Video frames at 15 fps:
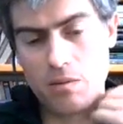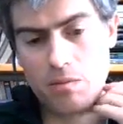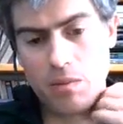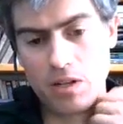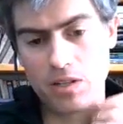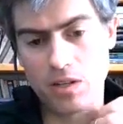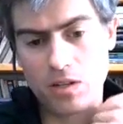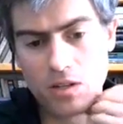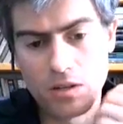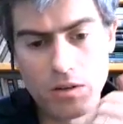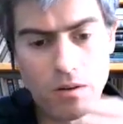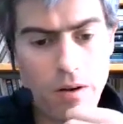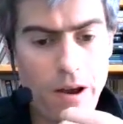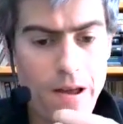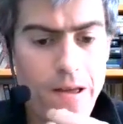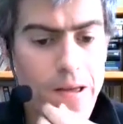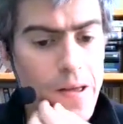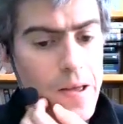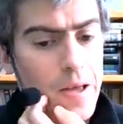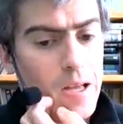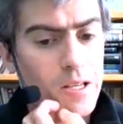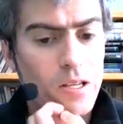message, right?
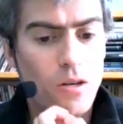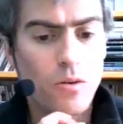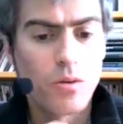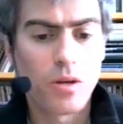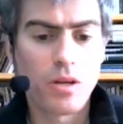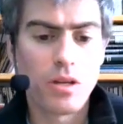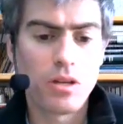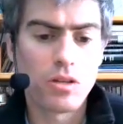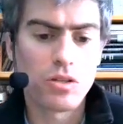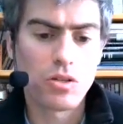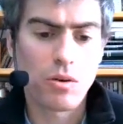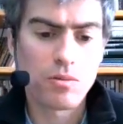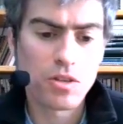So I'm